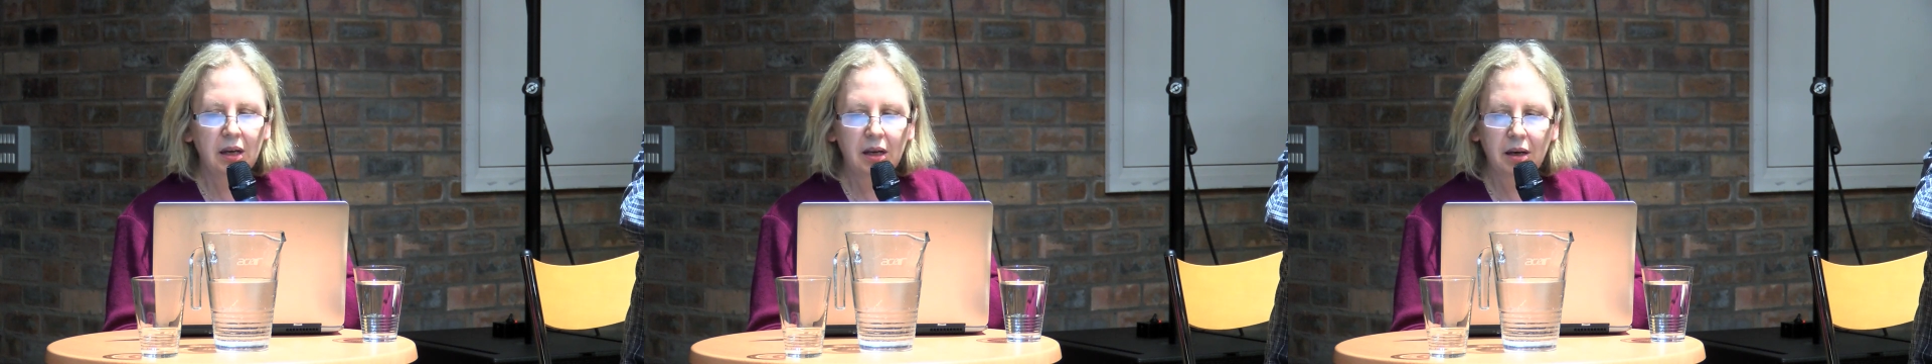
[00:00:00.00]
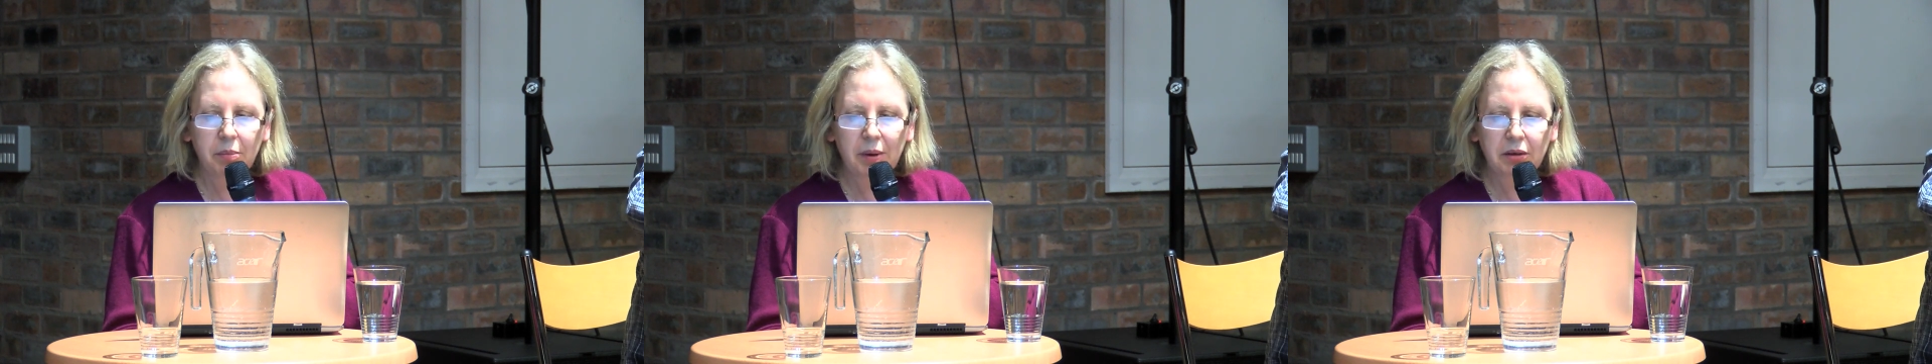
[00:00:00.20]

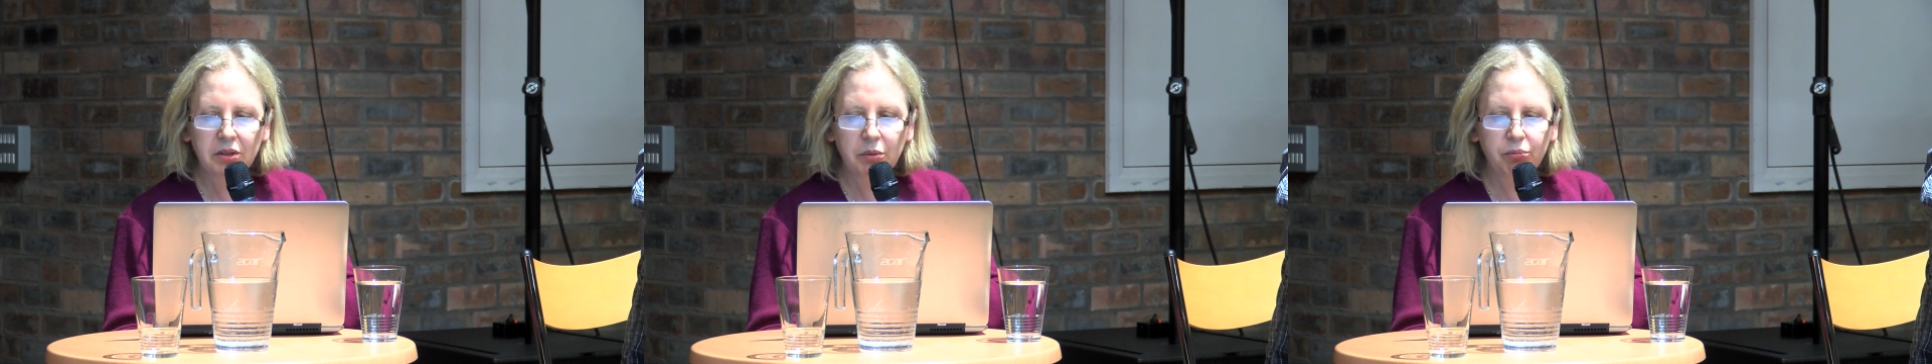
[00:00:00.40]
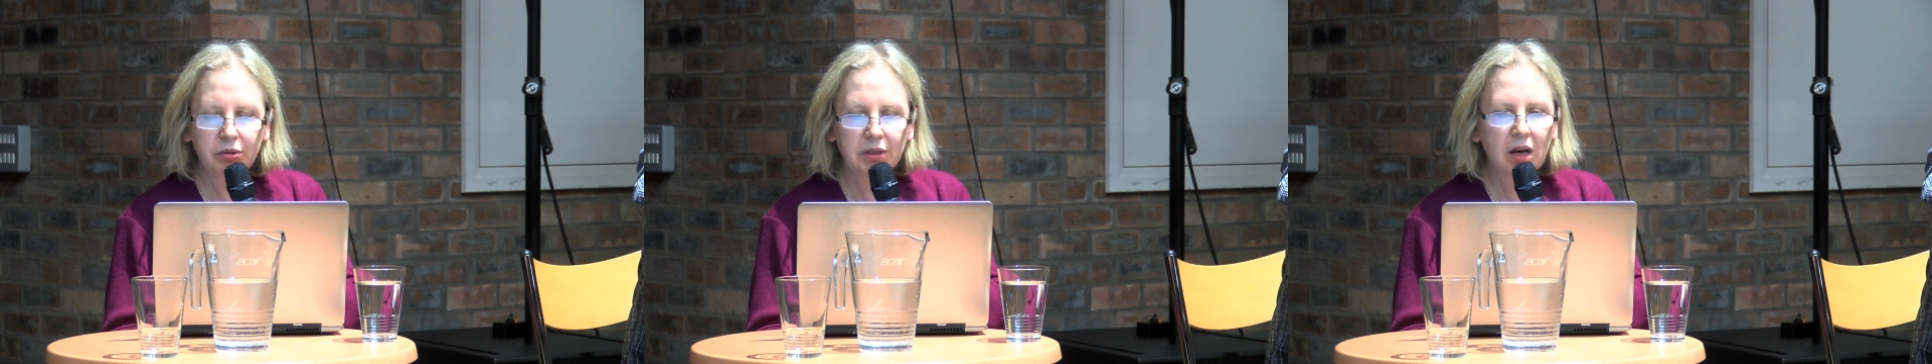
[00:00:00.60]
about
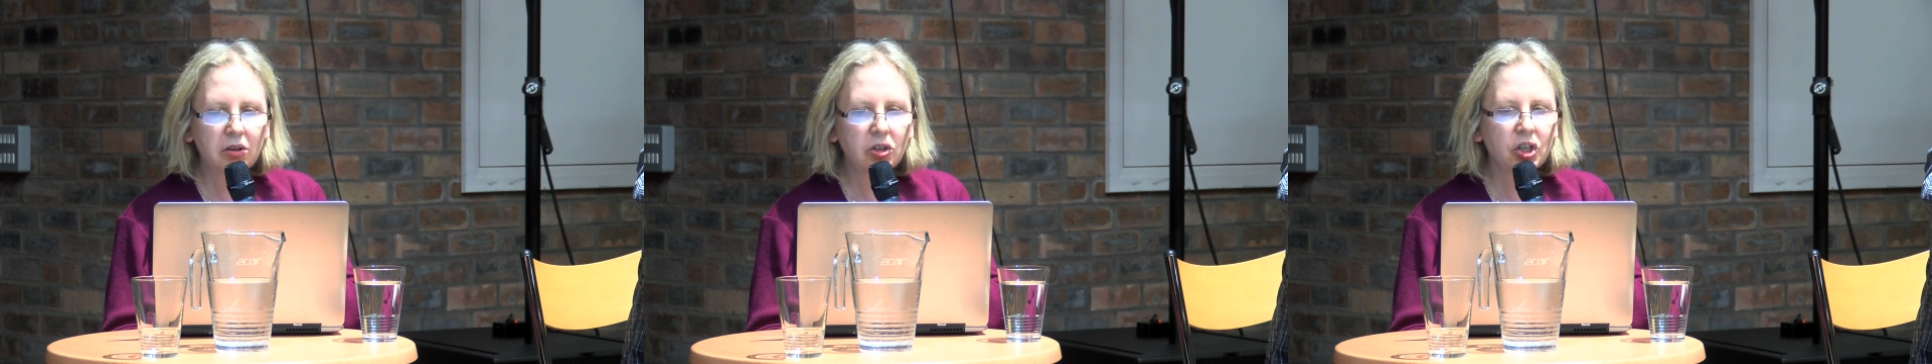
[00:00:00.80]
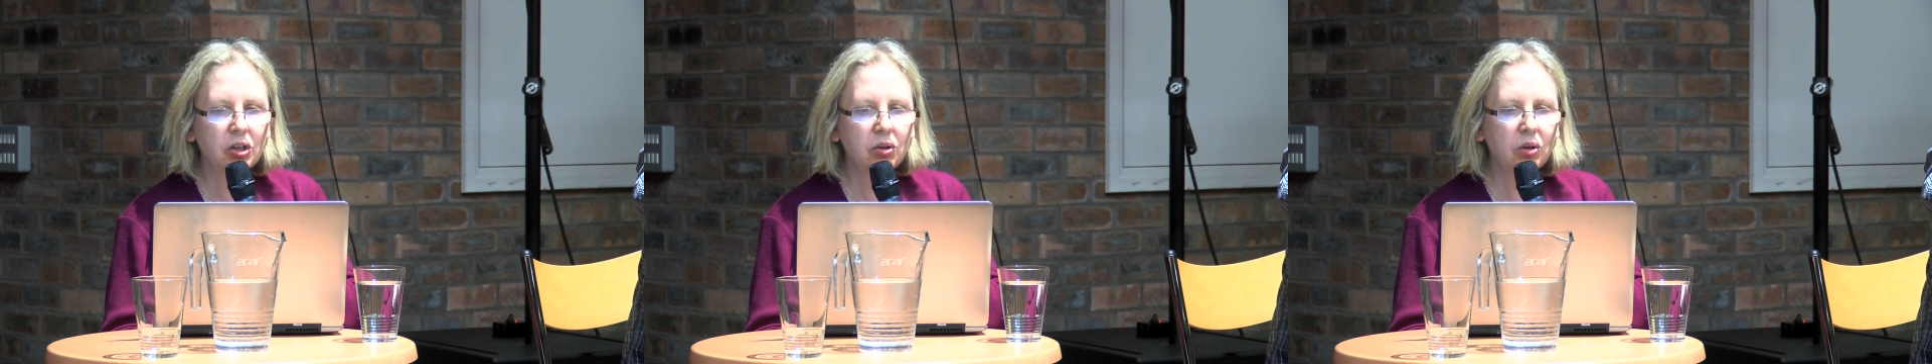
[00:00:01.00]
a
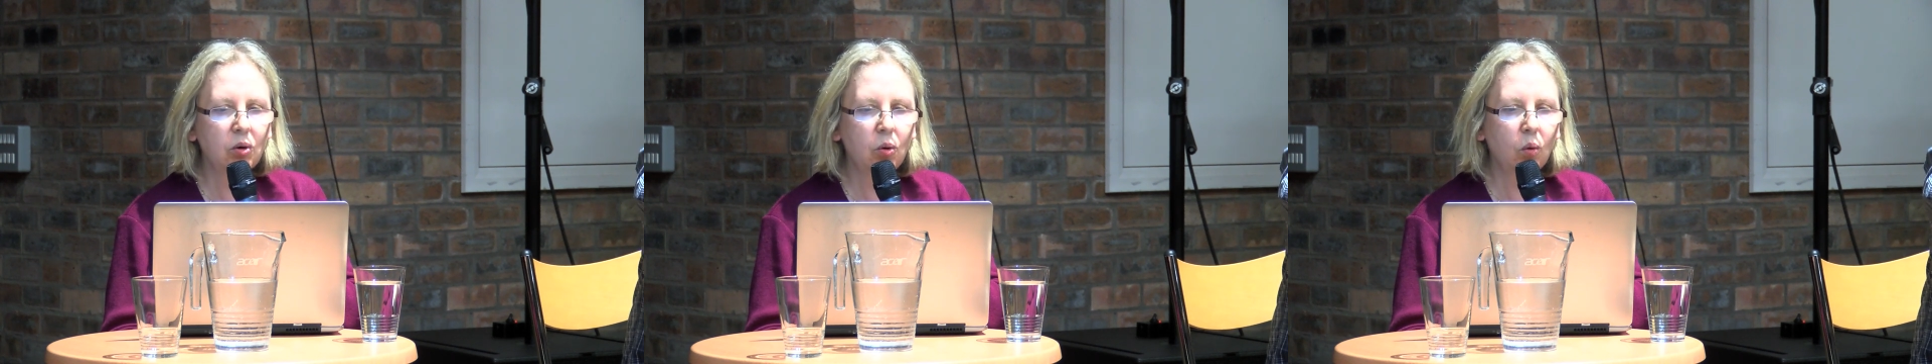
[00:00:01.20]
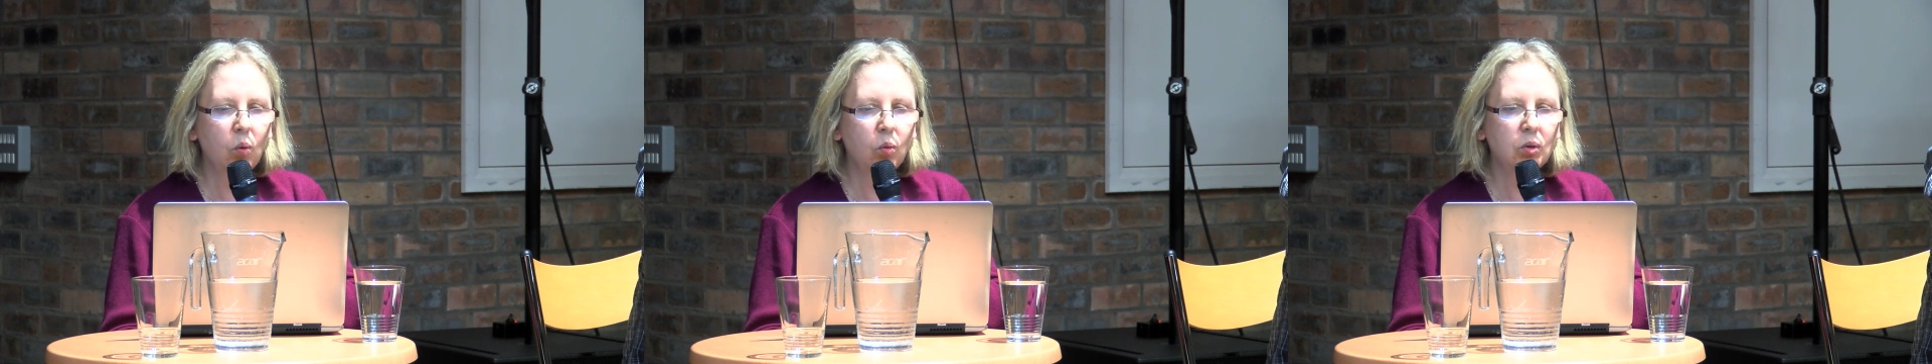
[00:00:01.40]
production
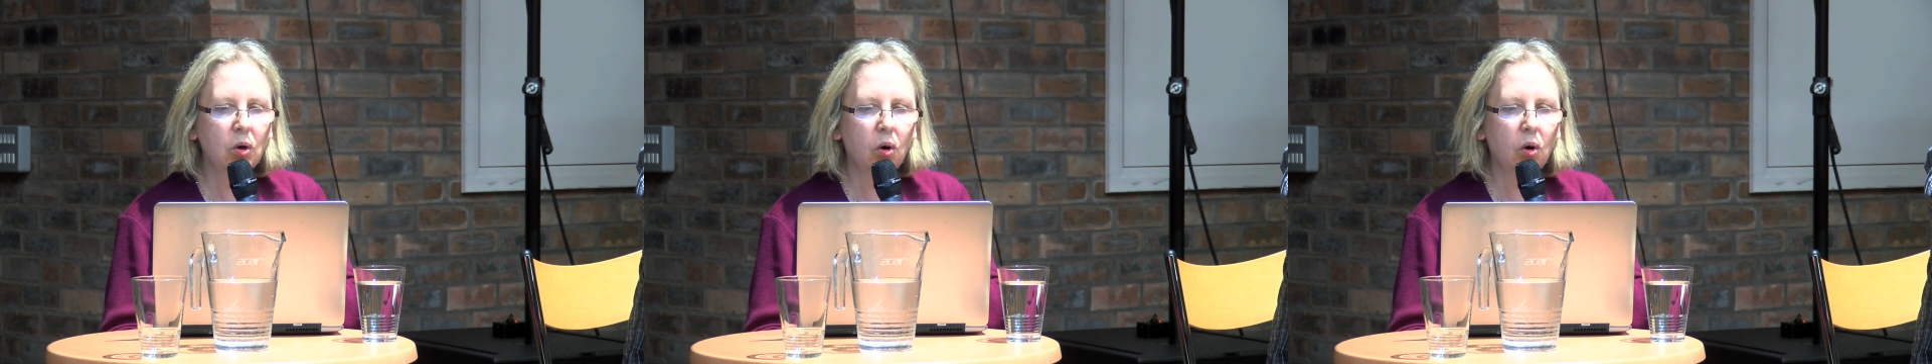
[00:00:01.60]
called